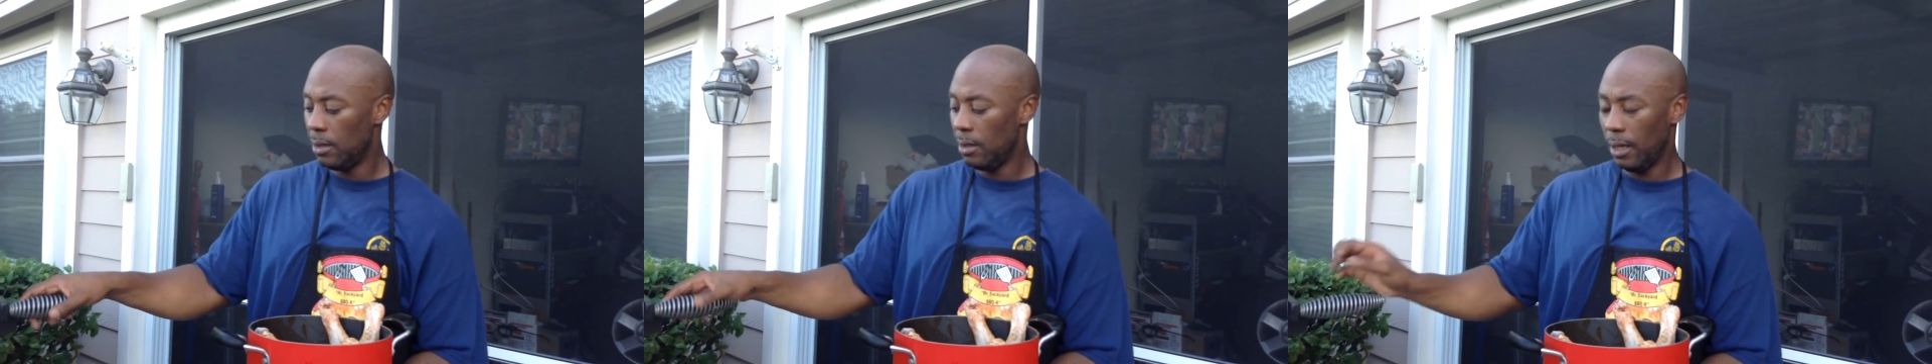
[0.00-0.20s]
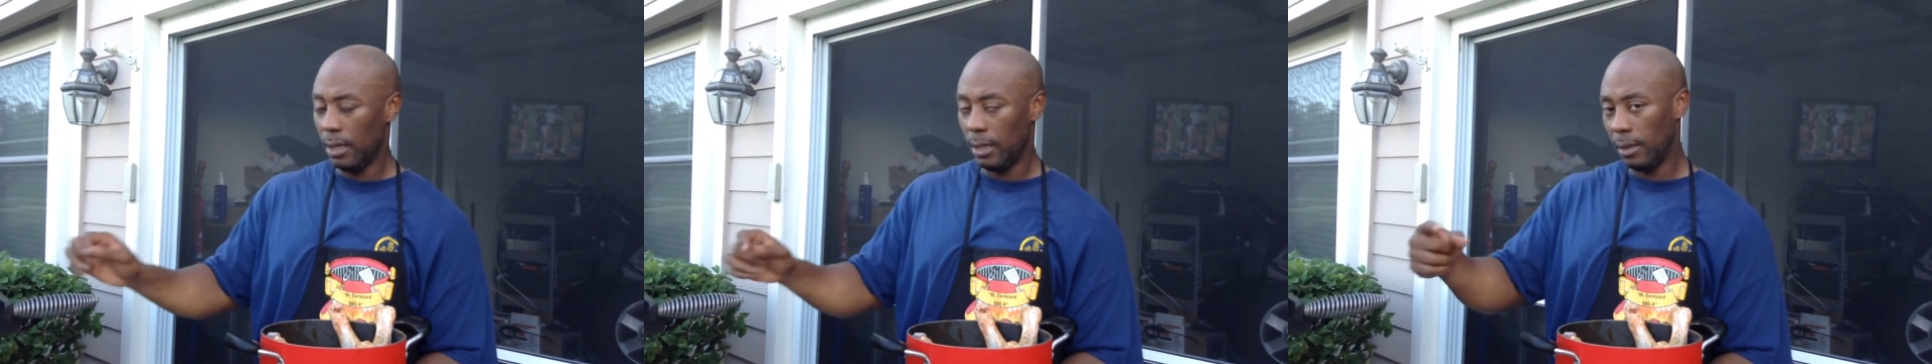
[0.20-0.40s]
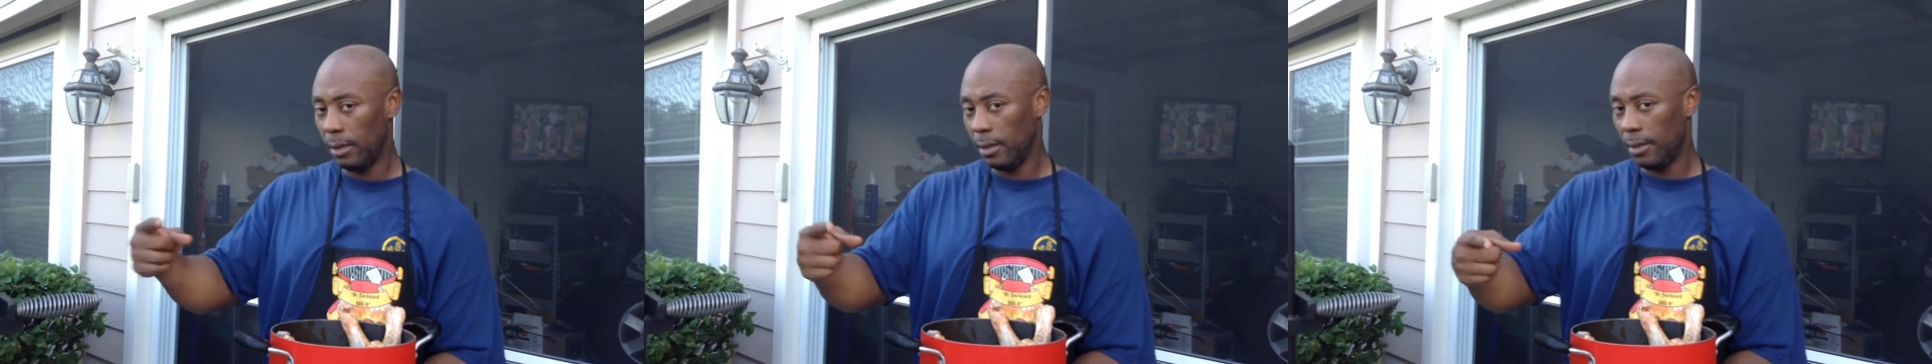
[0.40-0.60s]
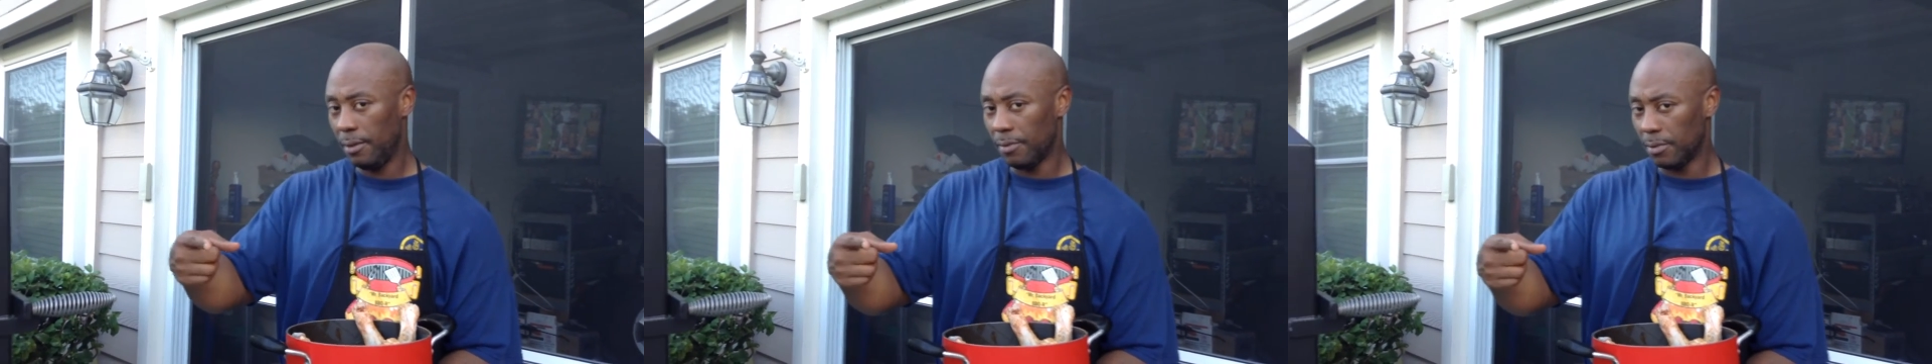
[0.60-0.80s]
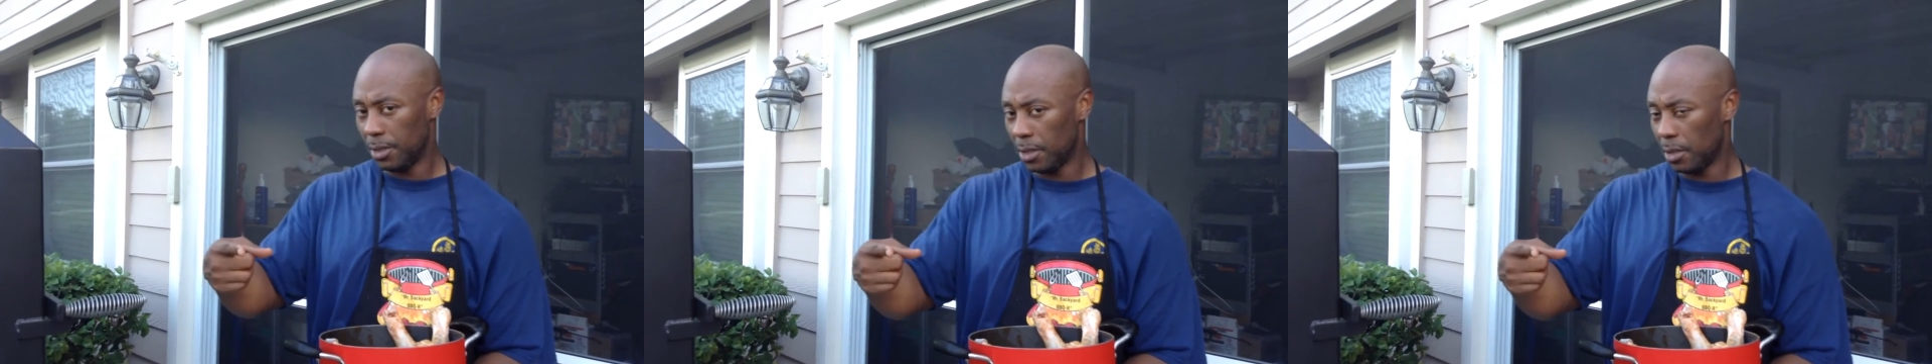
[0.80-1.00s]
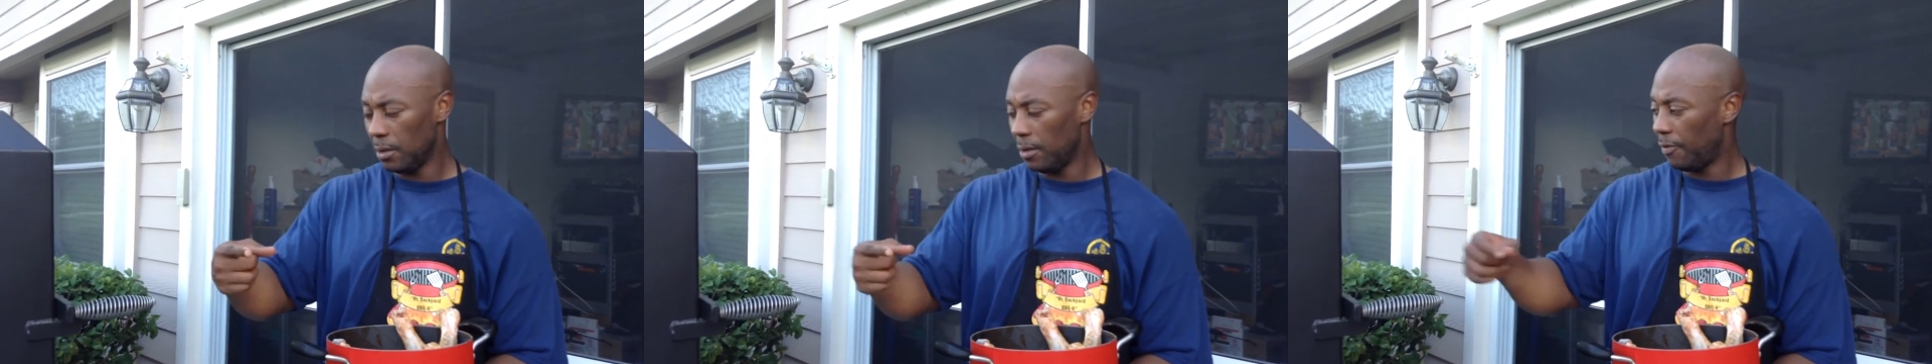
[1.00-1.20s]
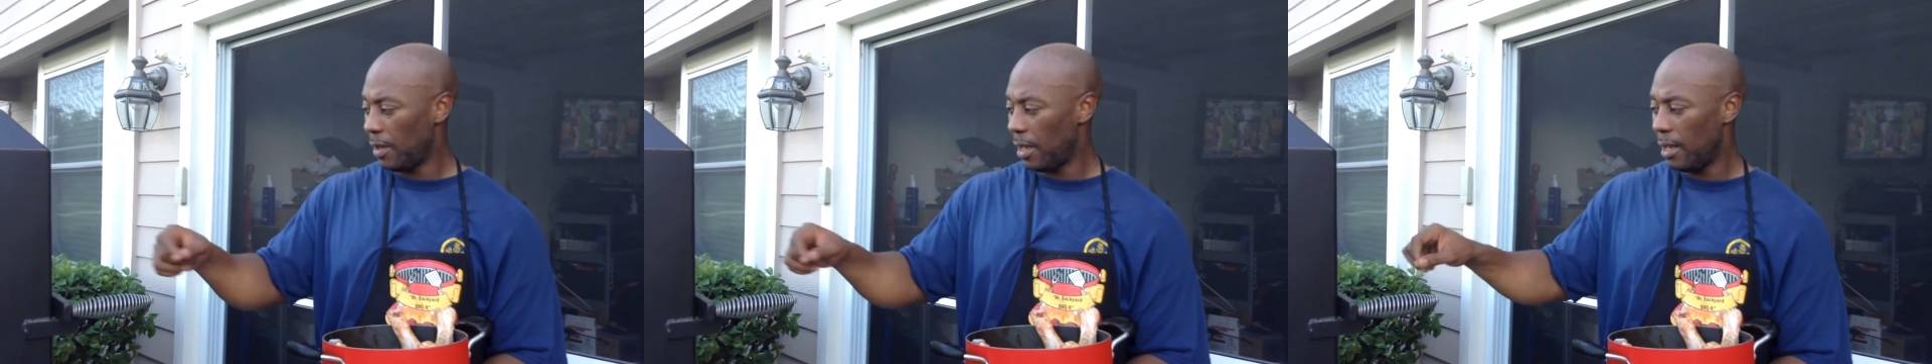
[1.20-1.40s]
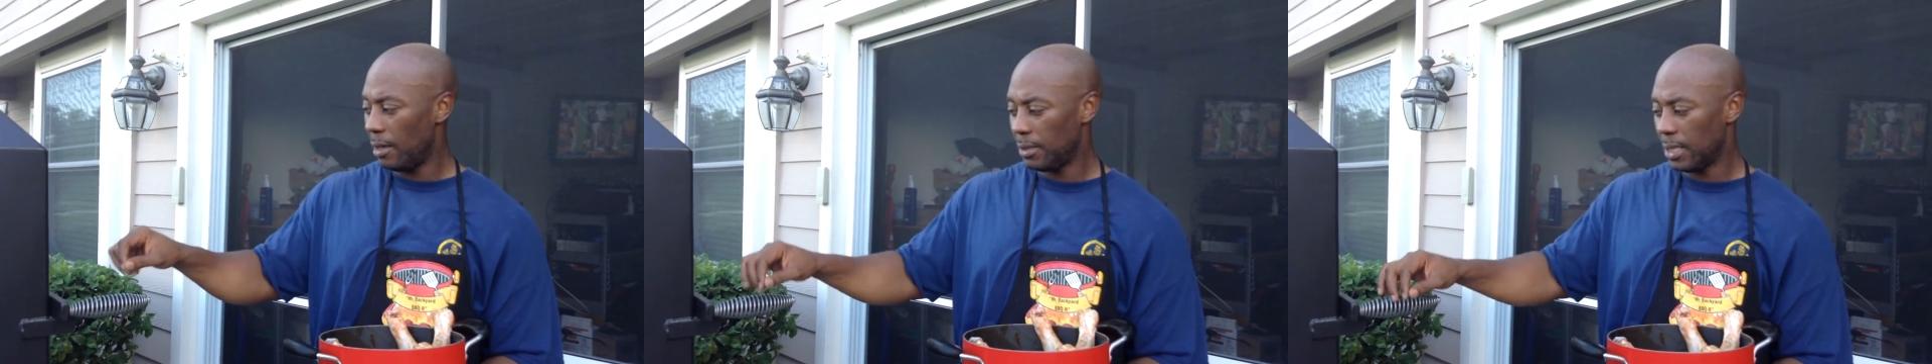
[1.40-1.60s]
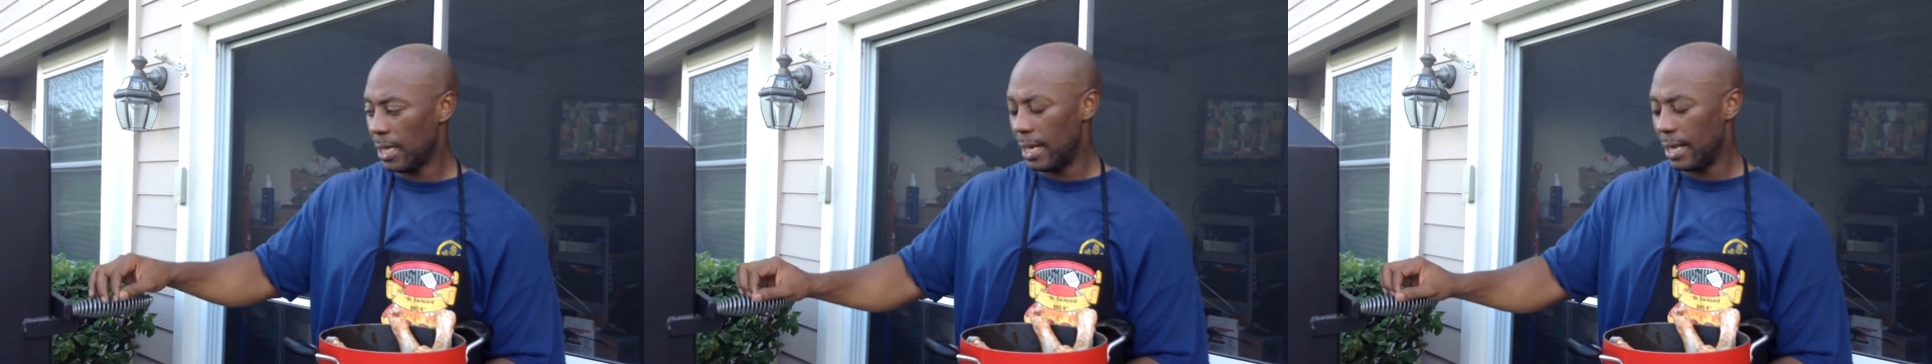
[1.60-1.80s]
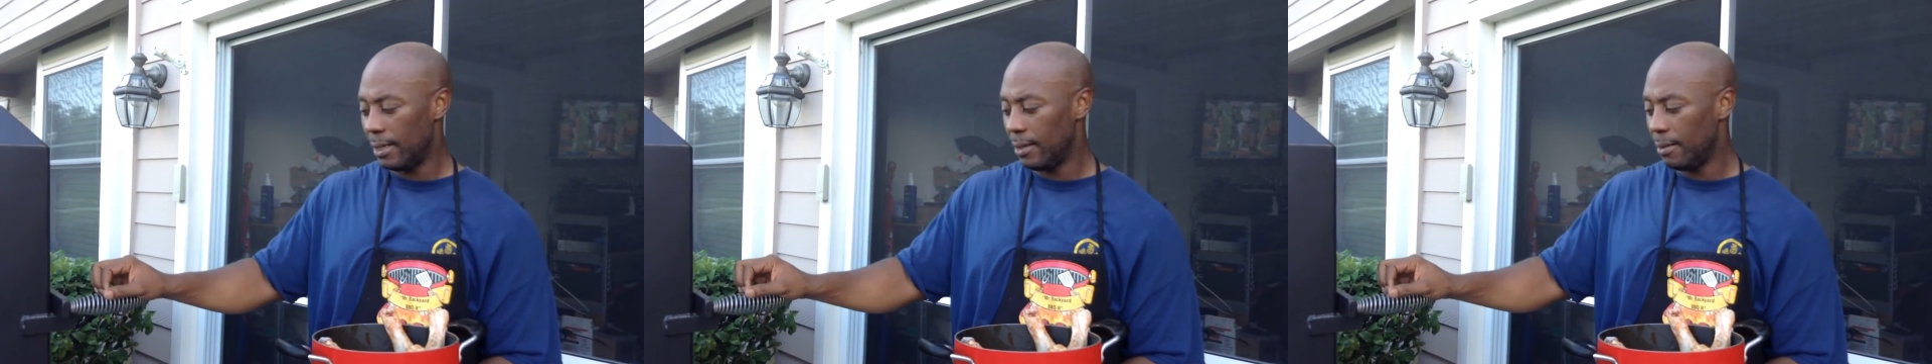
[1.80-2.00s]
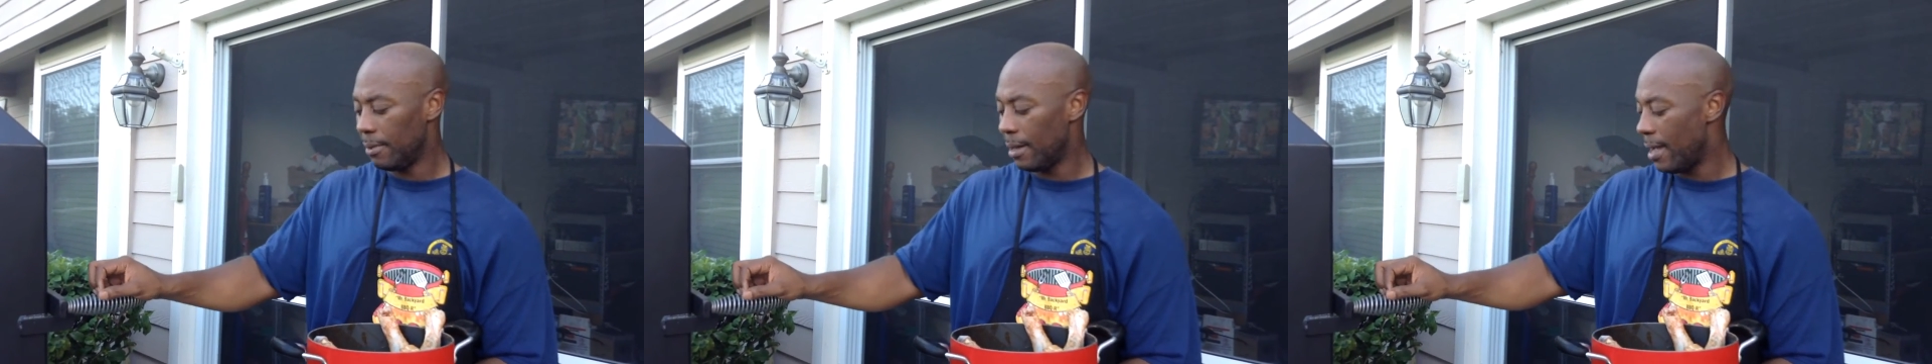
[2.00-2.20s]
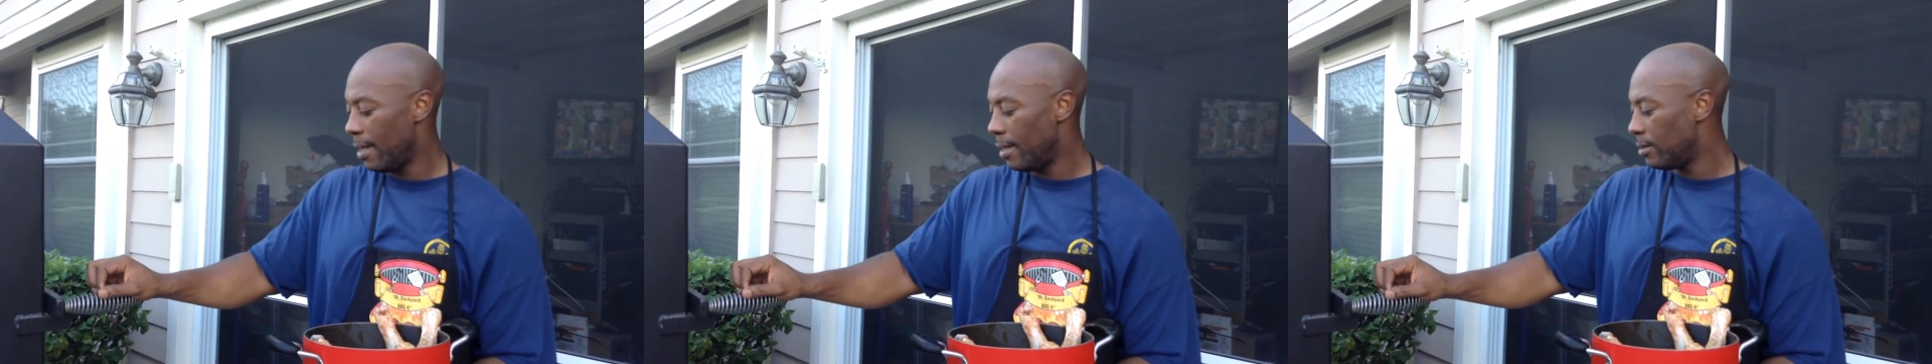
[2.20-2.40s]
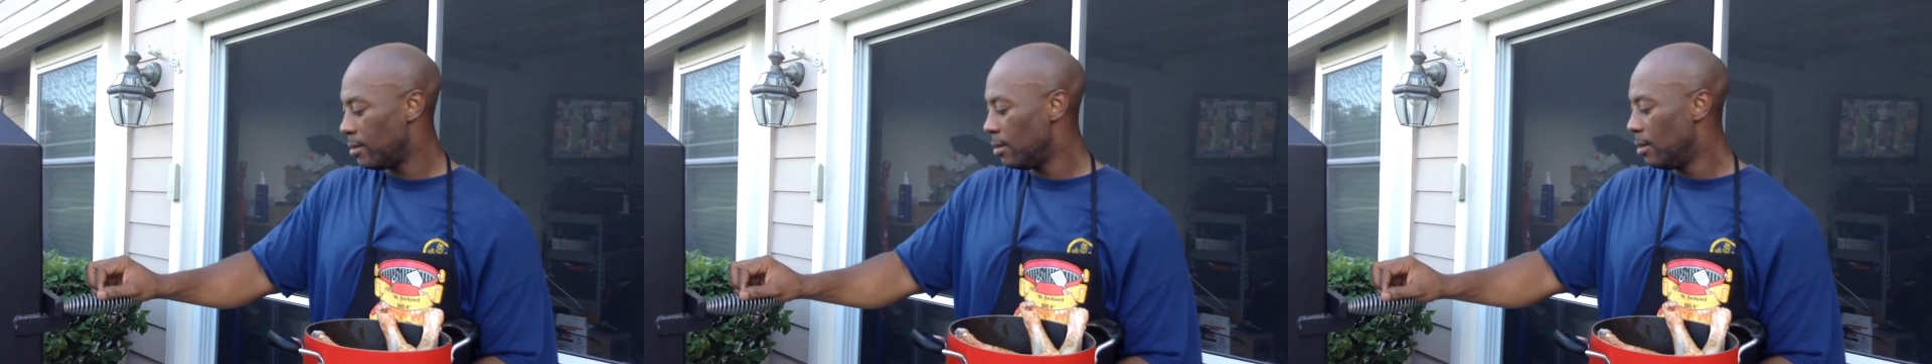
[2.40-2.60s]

aka from Shirley Fab. Shout out to them guys.